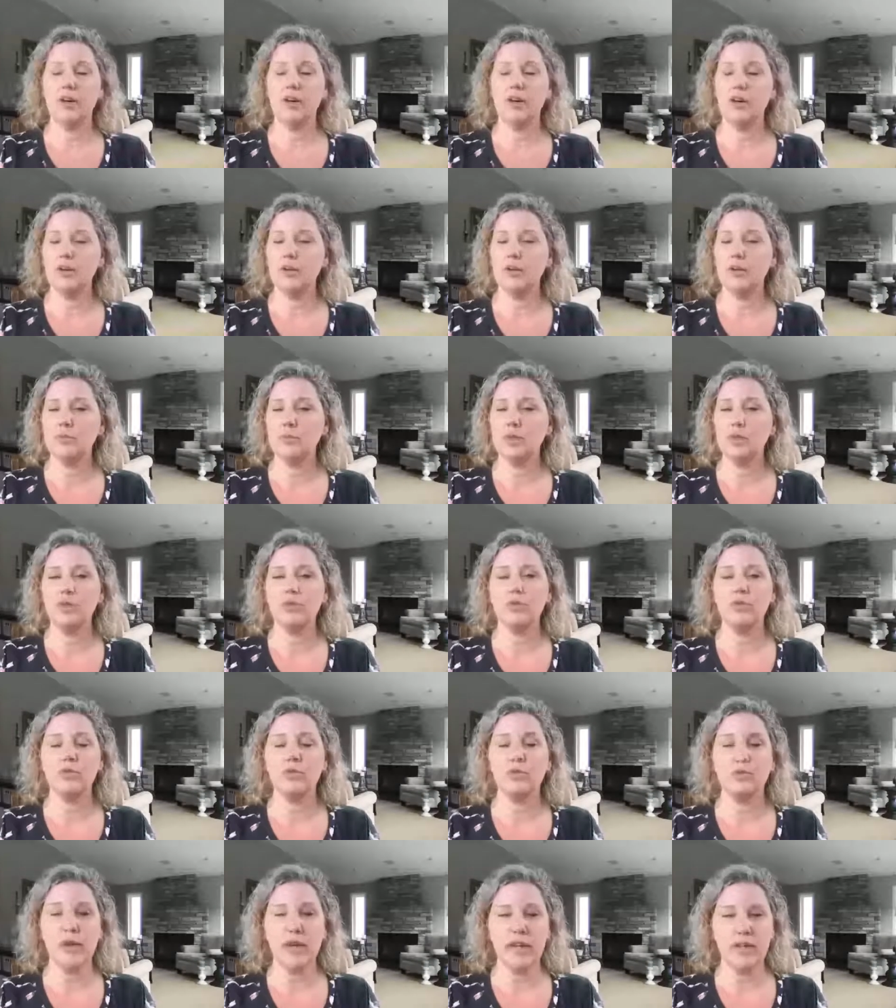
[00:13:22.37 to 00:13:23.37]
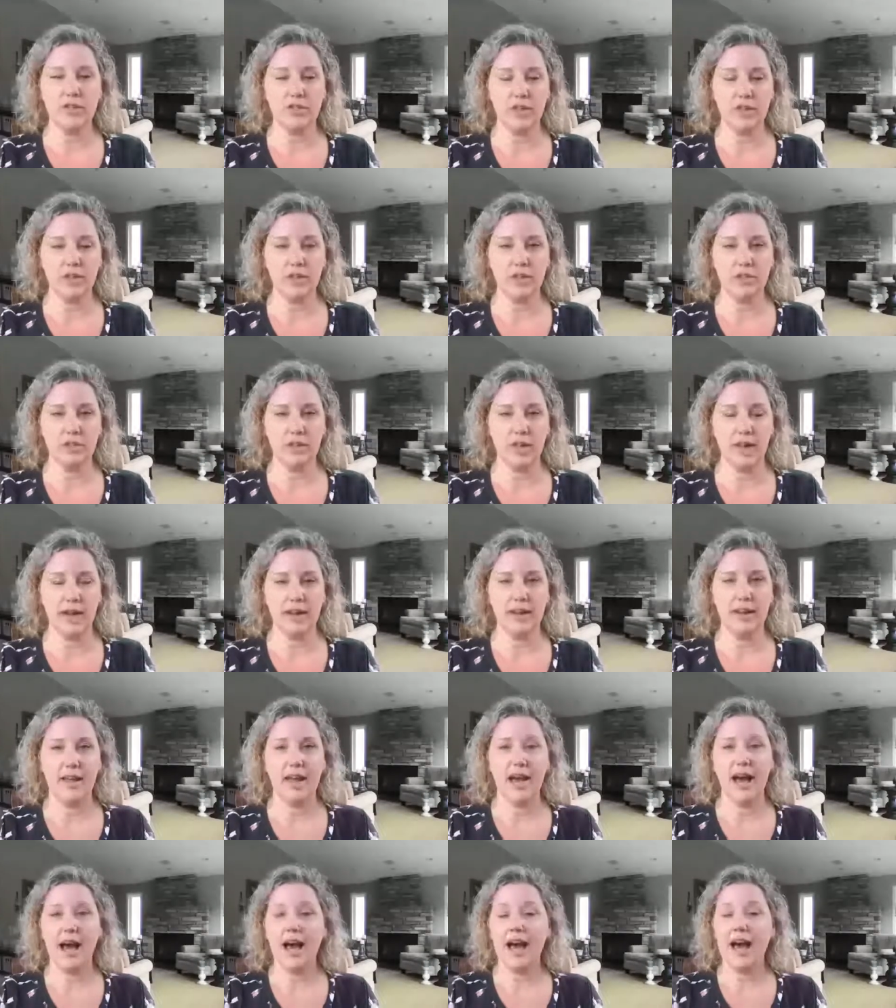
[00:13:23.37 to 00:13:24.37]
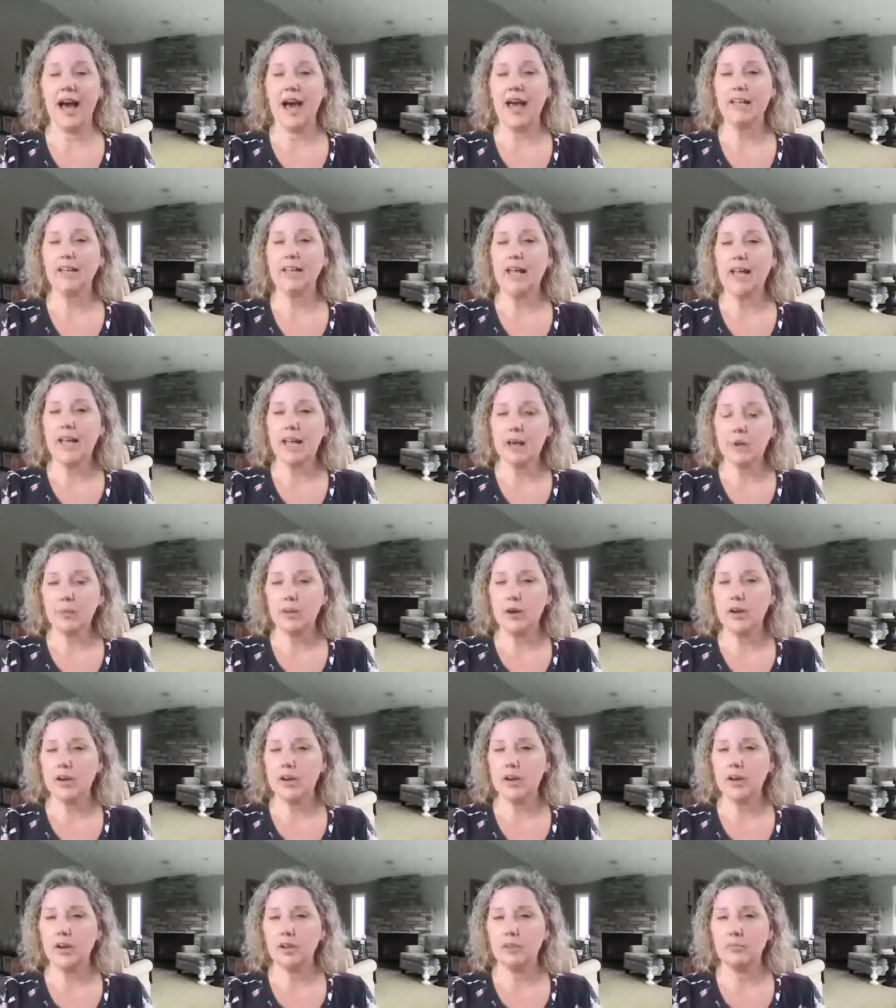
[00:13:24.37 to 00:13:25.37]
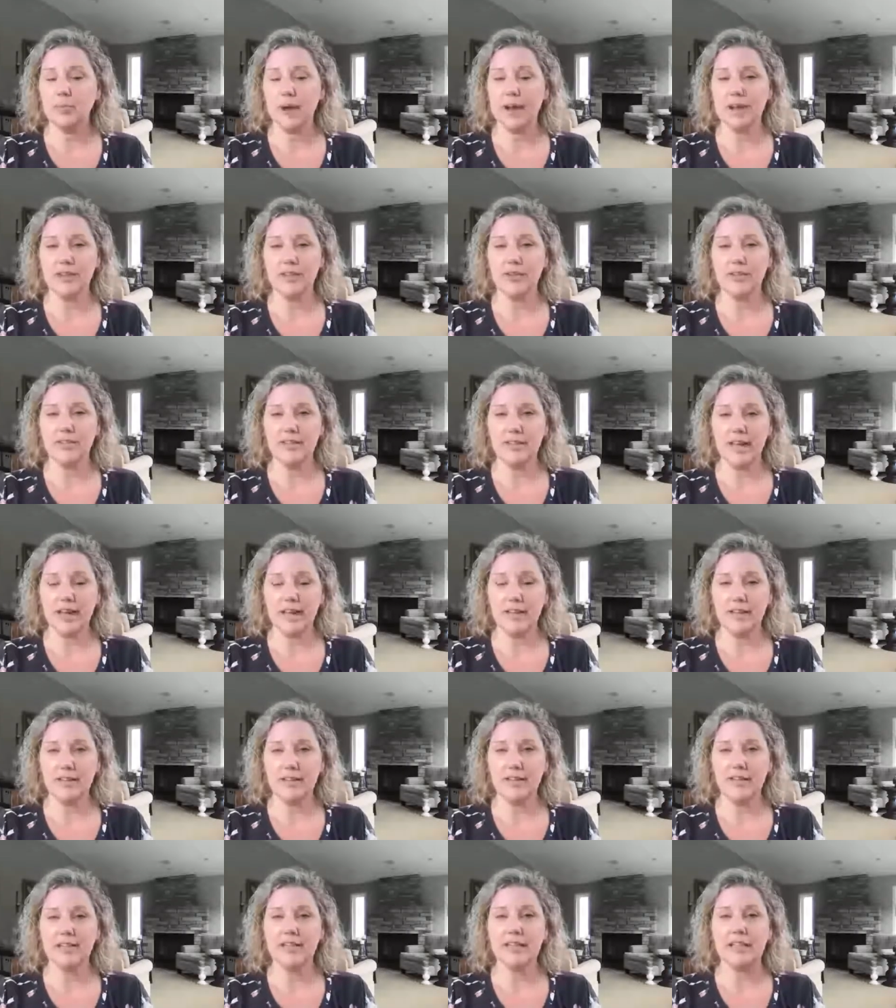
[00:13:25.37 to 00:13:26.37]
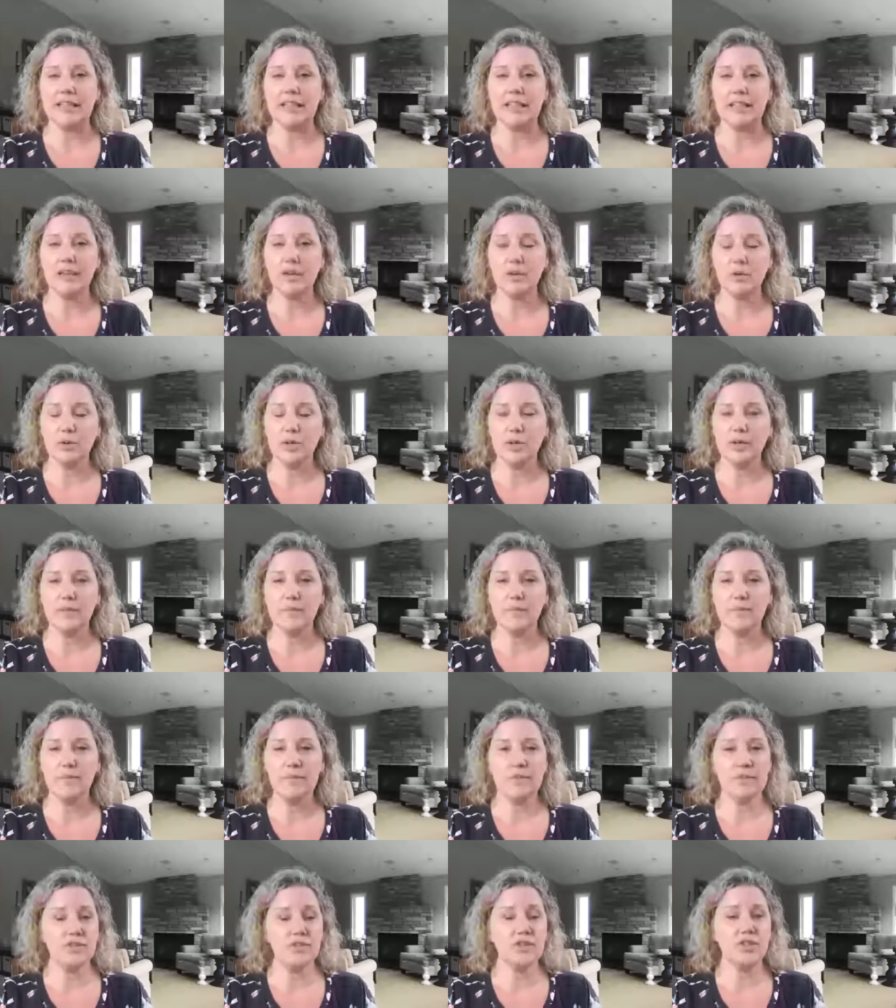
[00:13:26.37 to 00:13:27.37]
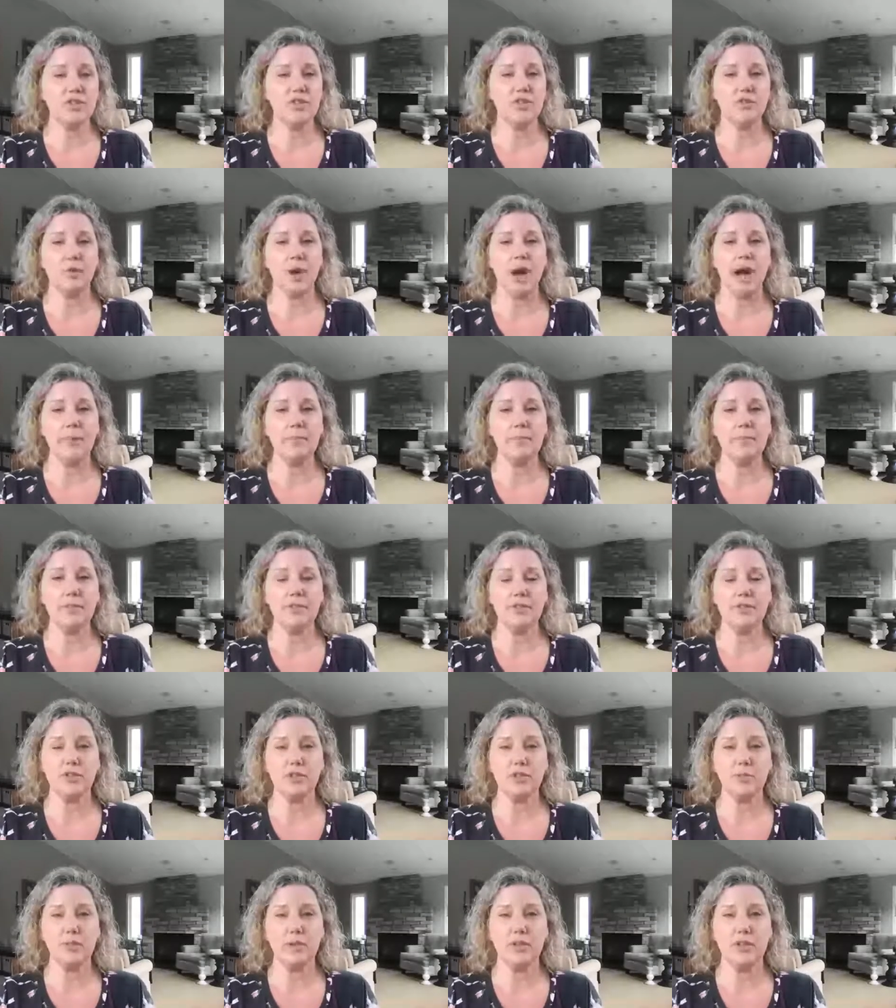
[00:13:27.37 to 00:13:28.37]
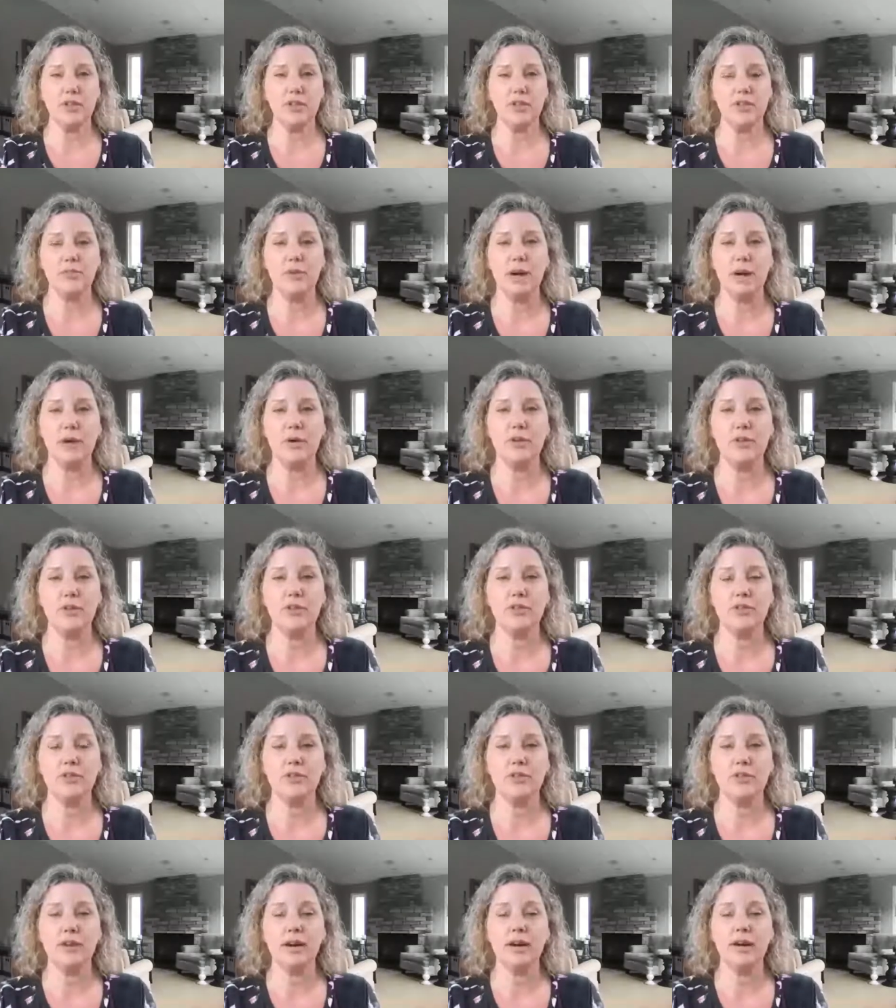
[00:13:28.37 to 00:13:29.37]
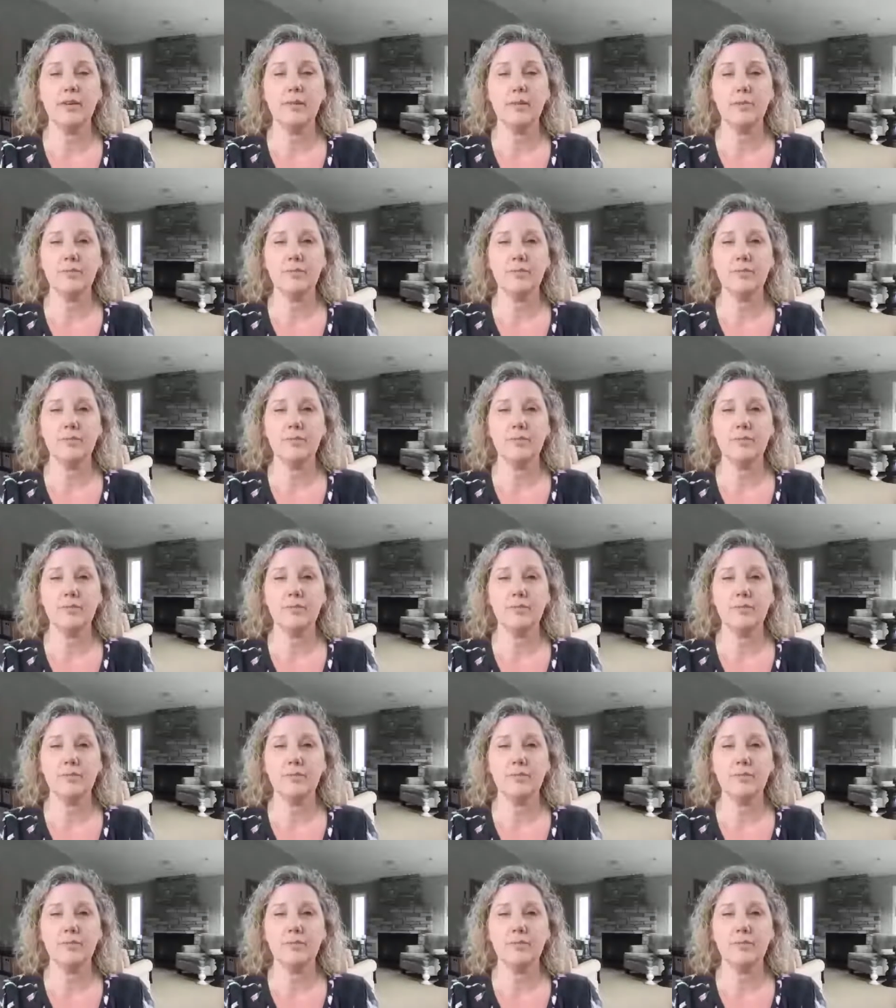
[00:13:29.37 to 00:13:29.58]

Herbs are great to do that. I like a product called Biocidin. It's a liquid, just drops that you put in your mouth under your tongue,